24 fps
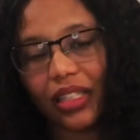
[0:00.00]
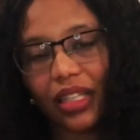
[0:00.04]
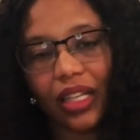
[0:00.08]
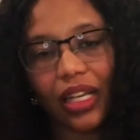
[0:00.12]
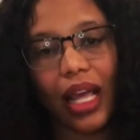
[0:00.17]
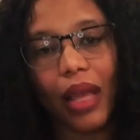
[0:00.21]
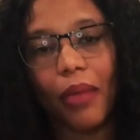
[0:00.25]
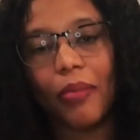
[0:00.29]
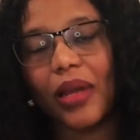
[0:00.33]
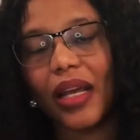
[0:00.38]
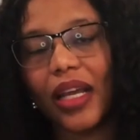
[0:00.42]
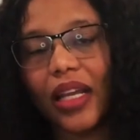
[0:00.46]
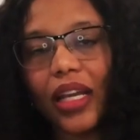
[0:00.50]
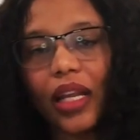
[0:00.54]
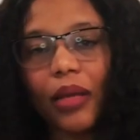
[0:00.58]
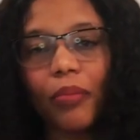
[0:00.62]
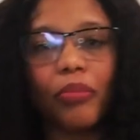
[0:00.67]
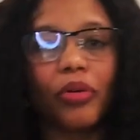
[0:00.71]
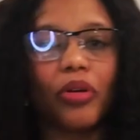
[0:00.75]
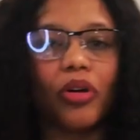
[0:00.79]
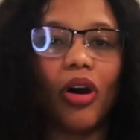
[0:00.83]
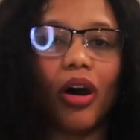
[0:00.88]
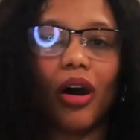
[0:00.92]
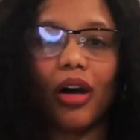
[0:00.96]
lemon and
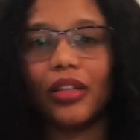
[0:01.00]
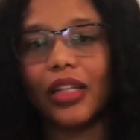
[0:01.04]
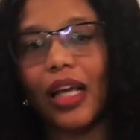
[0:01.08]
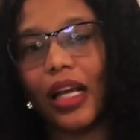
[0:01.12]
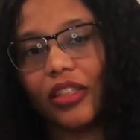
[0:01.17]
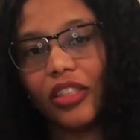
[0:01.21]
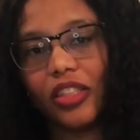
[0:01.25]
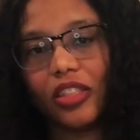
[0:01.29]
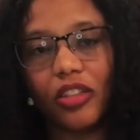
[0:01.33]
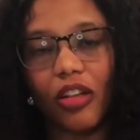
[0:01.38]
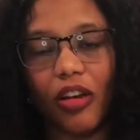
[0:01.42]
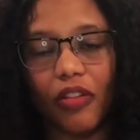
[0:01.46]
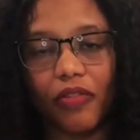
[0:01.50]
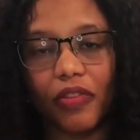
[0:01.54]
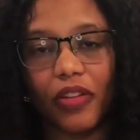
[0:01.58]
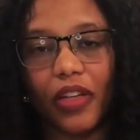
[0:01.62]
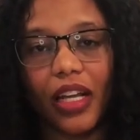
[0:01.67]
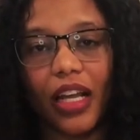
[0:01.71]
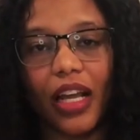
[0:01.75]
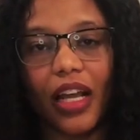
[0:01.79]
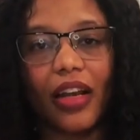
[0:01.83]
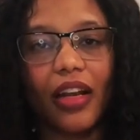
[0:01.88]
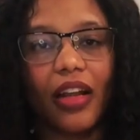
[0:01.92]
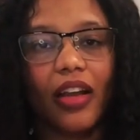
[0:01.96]
put all that stuff in
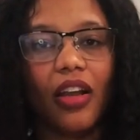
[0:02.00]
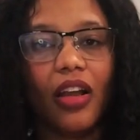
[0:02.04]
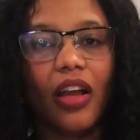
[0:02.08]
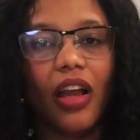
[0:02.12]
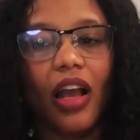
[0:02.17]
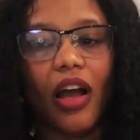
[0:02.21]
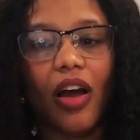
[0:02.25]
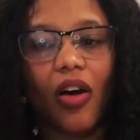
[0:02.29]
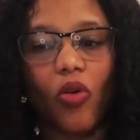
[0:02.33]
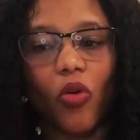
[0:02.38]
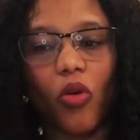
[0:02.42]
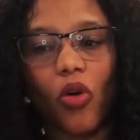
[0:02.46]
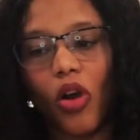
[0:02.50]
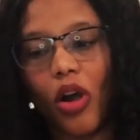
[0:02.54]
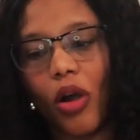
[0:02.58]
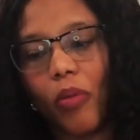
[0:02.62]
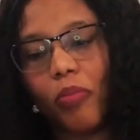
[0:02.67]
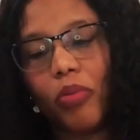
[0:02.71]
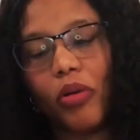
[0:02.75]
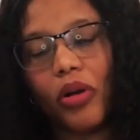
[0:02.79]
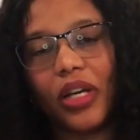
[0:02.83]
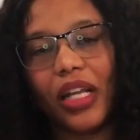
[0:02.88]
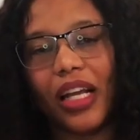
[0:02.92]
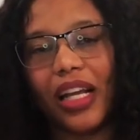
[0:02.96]
it, or
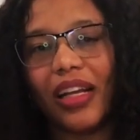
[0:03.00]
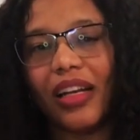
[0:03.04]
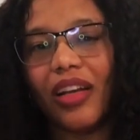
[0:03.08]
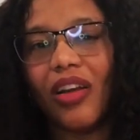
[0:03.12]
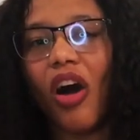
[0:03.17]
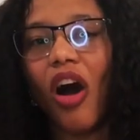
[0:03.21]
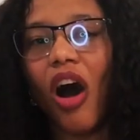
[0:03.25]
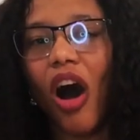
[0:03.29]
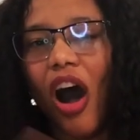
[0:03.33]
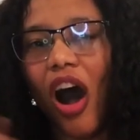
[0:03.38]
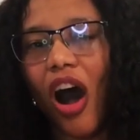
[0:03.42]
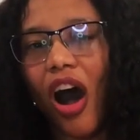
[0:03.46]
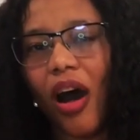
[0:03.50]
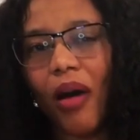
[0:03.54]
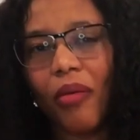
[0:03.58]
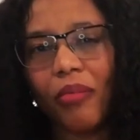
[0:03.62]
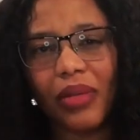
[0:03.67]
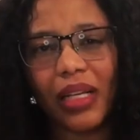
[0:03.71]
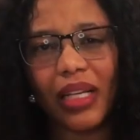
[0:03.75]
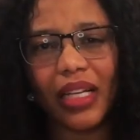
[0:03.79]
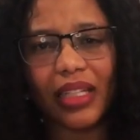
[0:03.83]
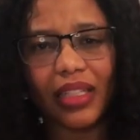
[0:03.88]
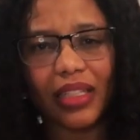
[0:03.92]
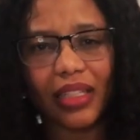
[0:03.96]
put in
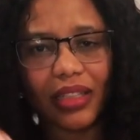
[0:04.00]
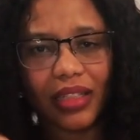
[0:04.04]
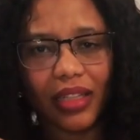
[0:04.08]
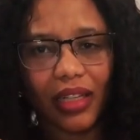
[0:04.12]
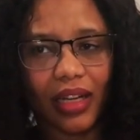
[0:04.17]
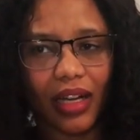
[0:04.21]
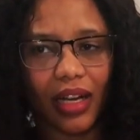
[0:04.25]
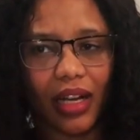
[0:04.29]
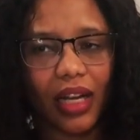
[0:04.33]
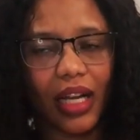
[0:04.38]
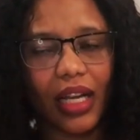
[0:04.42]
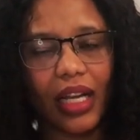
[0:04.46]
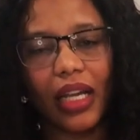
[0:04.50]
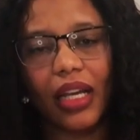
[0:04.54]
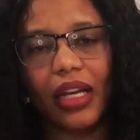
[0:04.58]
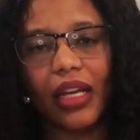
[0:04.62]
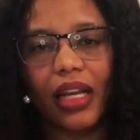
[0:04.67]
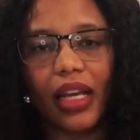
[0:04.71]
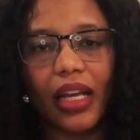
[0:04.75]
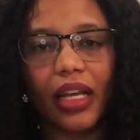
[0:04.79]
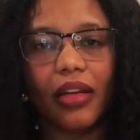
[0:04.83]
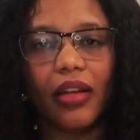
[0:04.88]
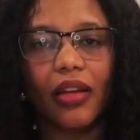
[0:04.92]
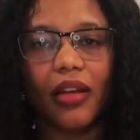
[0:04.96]
almond uh, in
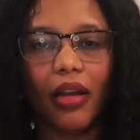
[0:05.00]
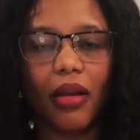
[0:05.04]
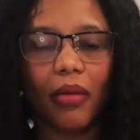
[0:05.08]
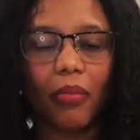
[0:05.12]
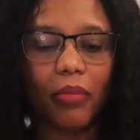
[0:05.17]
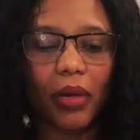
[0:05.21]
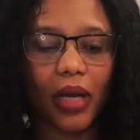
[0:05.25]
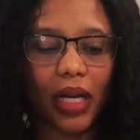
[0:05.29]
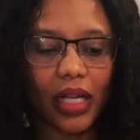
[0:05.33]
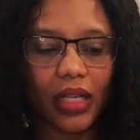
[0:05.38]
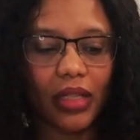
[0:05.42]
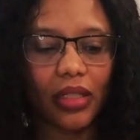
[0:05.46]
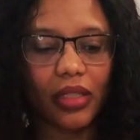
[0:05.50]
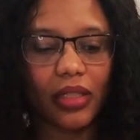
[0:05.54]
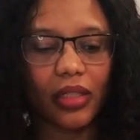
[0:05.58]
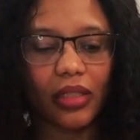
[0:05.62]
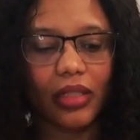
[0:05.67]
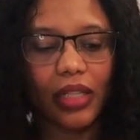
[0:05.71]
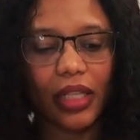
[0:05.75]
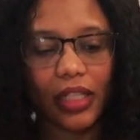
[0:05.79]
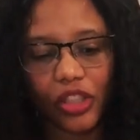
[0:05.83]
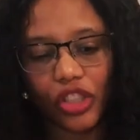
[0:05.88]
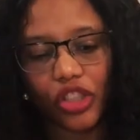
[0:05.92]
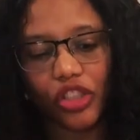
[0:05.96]
it. But
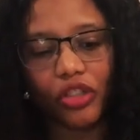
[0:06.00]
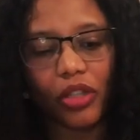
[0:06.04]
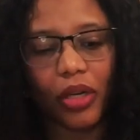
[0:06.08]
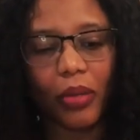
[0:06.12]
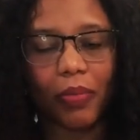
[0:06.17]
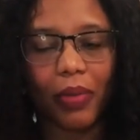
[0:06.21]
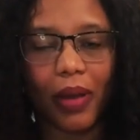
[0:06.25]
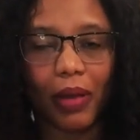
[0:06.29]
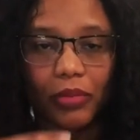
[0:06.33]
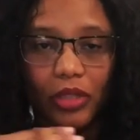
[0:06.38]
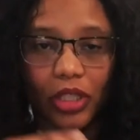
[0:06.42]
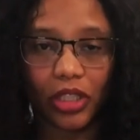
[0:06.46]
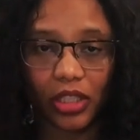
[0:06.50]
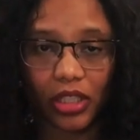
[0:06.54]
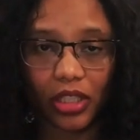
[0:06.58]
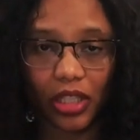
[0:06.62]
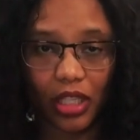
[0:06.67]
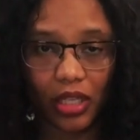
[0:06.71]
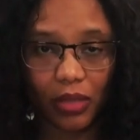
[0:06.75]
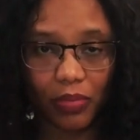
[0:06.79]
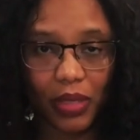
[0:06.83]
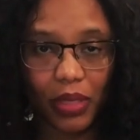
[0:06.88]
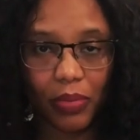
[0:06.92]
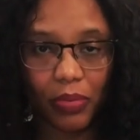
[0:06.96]
this strip, I'm just
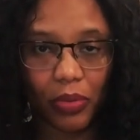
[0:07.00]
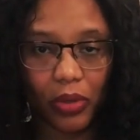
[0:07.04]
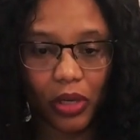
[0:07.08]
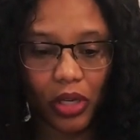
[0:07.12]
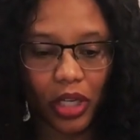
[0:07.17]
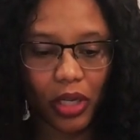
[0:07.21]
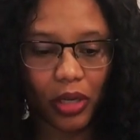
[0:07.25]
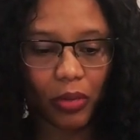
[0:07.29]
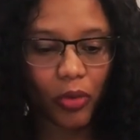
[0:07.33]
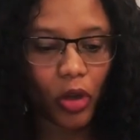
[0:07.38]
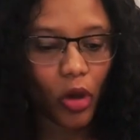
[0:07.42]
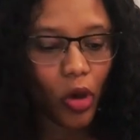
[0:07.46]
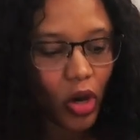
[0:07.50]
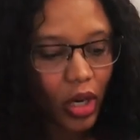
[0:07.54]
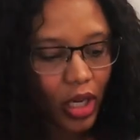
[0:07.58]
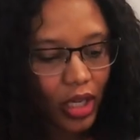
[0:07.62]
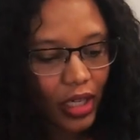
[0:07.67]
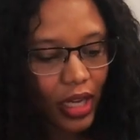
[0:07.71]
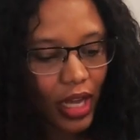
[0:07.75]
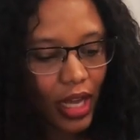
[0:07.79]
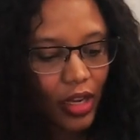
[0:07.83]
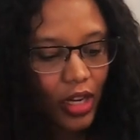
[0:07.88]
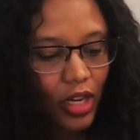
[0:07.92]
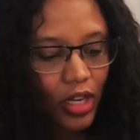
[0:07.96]
gonna be cooking
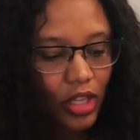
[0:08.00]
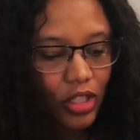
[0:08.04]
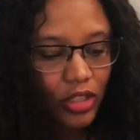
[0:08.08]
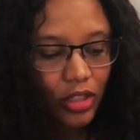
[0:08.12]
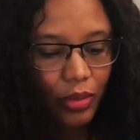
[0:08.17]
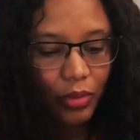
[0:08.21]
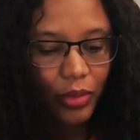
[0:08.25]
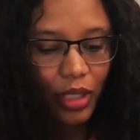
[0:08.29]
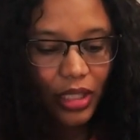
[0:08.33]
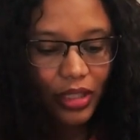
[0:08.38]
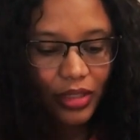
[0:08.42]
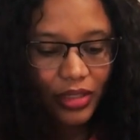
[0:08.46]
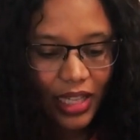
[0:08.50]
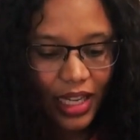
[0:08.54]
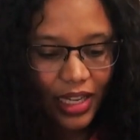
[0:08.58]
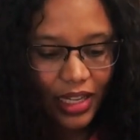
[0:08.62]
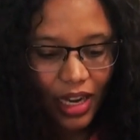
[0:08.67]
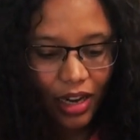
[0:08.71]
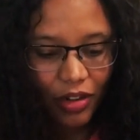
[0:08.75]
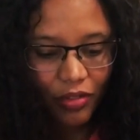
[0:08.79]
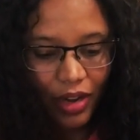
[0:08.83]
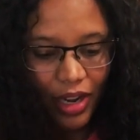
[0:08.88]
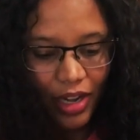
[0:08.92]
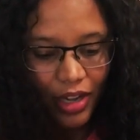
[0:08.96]
coconut. So I'm gonna take
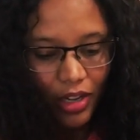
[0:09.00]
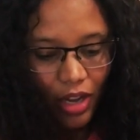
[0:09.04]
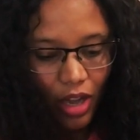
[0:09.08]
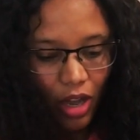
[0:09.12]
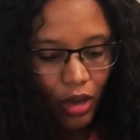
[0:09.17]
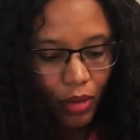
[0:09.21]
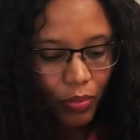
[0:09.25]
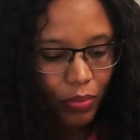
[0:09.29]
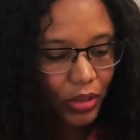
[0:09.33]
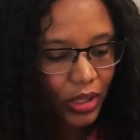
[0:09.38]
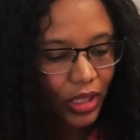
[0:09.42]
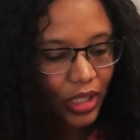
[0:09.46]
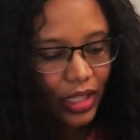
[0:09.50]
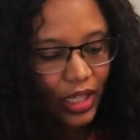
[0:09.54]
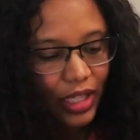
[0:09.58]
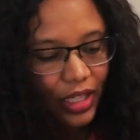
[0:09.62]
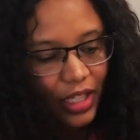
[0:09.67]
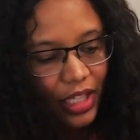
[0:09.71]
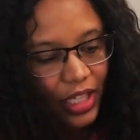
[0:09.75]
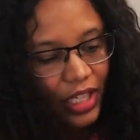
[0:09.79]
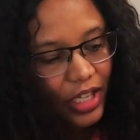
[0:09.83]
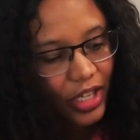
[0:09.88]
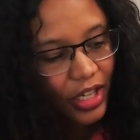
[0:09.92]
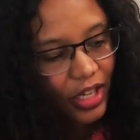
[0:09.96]
that right now and put it in
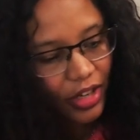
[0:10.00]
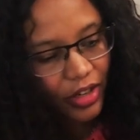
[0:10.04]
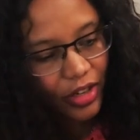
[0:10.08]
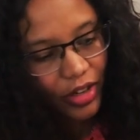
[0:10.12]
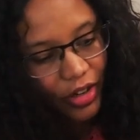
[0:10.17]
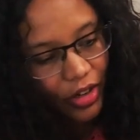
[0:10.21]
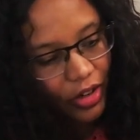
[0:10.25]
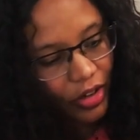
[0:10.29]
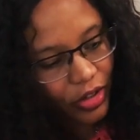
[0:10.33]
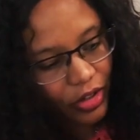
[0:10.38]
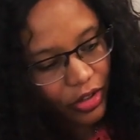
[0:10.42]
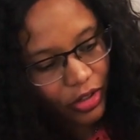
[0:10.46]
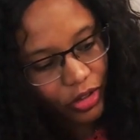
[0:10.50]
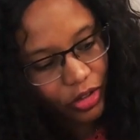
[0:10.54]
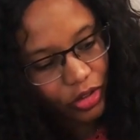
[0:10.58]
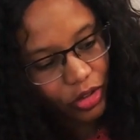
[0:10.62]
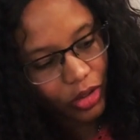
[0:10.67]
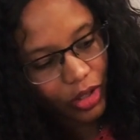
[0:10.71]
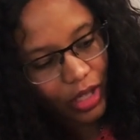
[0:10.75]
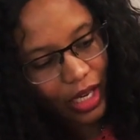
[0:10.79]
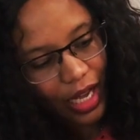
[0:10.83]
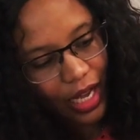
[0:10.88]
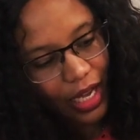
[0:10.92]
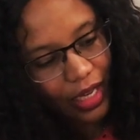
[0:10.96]
here
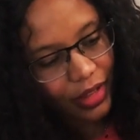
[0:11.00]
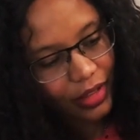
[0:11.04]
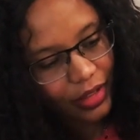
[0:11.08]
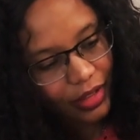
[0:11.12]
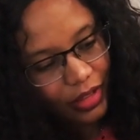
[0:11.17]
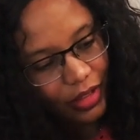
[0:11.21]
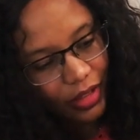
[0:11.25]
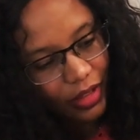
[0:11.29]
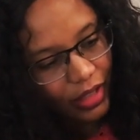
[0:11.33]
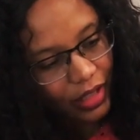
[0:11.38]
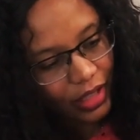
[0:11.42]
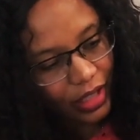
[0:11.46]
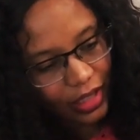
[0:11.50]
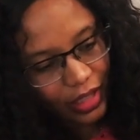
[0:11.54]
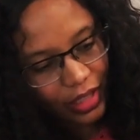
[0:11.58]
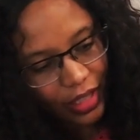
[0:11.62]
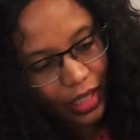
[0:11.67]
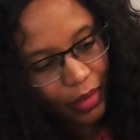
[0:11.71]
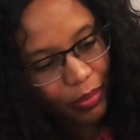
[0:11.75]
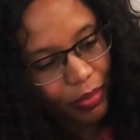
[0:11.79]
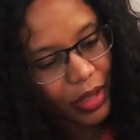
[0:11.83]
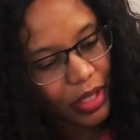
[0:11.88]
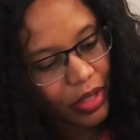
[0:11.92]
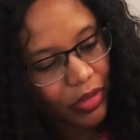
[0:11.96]
so that it
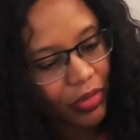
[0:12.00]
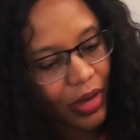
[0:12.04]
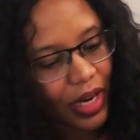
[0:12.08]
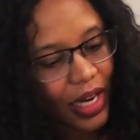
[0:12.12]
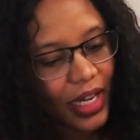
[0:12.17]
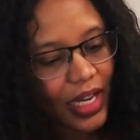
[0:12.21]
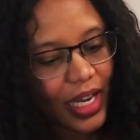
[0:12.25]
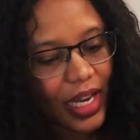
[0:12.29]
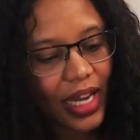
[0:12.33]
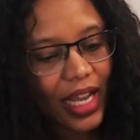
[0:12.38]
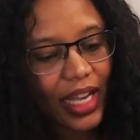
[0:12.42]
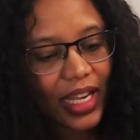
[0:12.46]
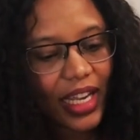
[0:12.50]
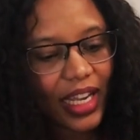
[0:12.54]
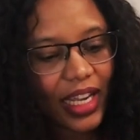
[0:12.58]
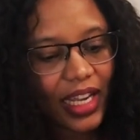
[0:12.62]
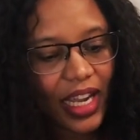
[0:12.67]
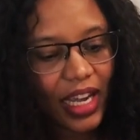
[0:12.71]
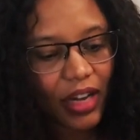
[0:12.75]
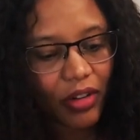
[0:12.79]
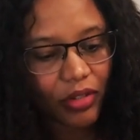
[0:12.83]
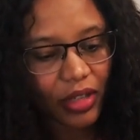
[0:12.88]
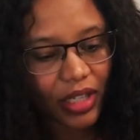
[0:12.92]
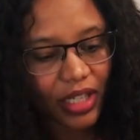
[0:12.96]
can be ready and I can
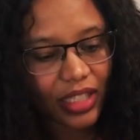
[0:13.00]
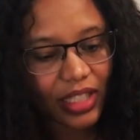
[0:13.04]
get rid